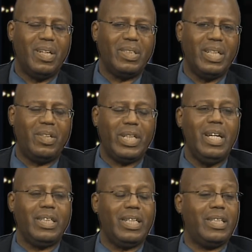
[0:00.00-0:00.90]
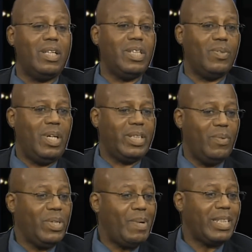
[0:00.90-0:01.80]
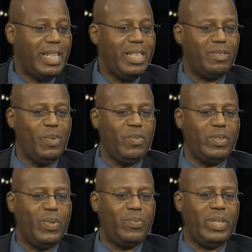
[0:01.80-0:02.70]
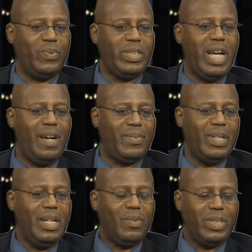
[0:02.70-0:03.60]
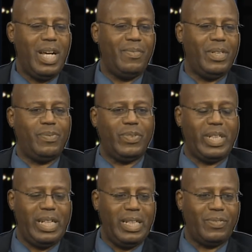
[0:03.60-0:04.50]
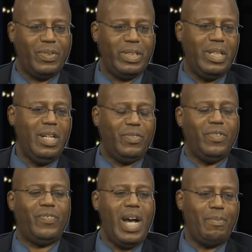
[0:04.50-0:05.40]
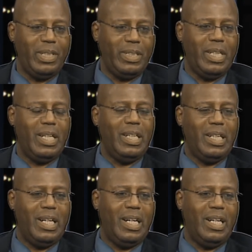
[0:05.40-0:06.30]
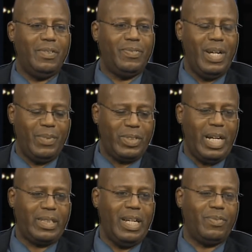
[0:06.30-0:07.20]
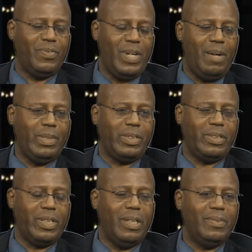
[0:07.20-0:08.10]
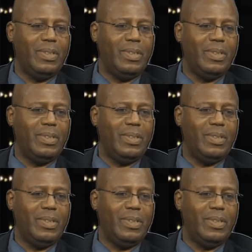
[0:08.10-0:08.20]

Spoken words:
Oh yeah, okay. No. Okay, what about kids movies? What do you have? What do you have available for kids for family favorites like that for families and stuff?